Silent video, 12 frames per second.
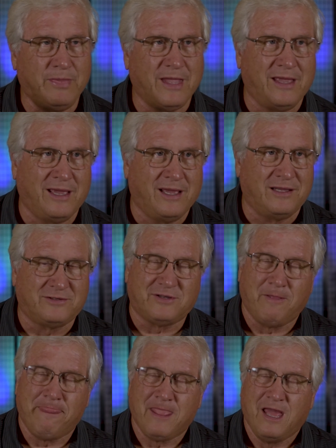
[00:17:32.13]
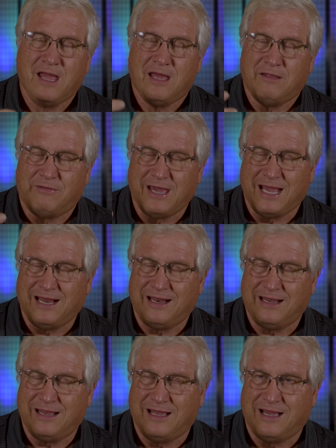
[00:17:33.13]
is
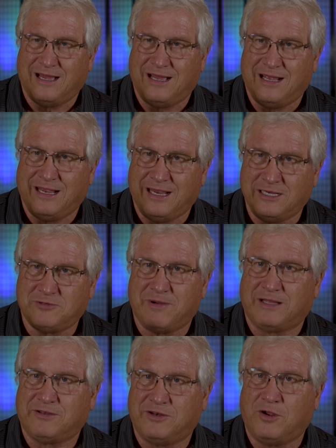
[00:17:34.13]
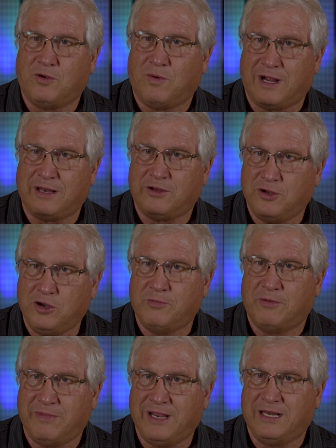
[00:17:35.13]
that he's about to do what
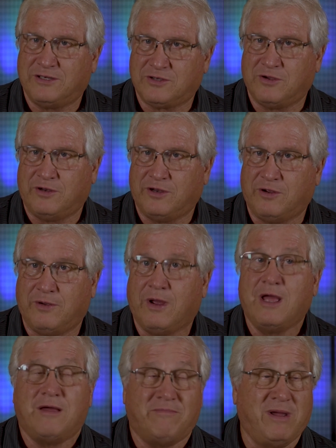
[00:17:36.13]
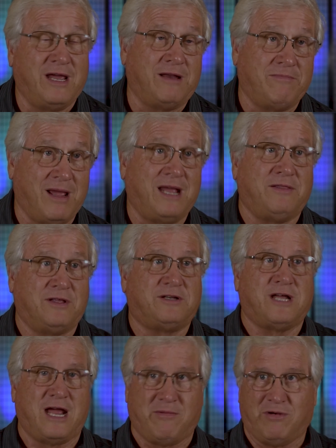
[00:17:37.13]
human beings couldn't do. Man made the
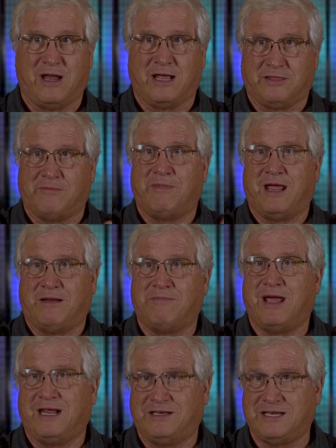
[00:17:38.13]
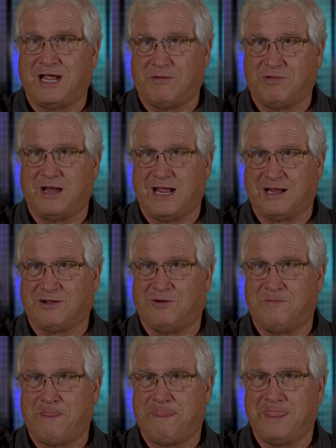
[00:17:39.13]
tabernacle, the man-made tabernacle.
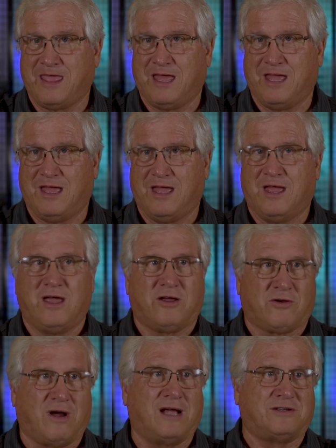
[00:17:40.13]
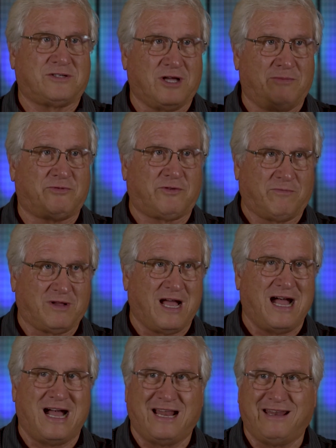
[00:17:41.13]
Christ comes from
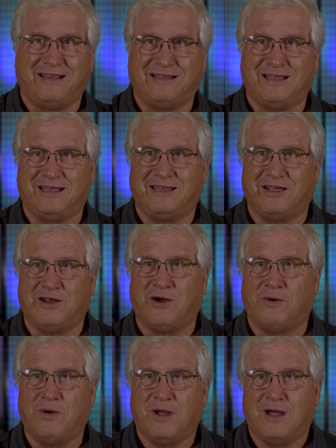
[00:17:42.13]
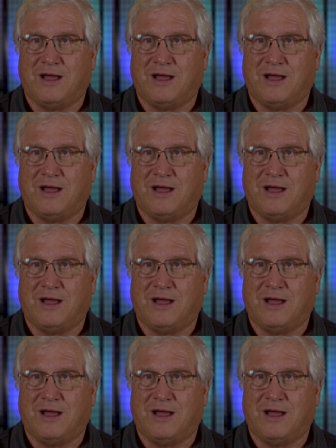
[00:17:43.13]
God, and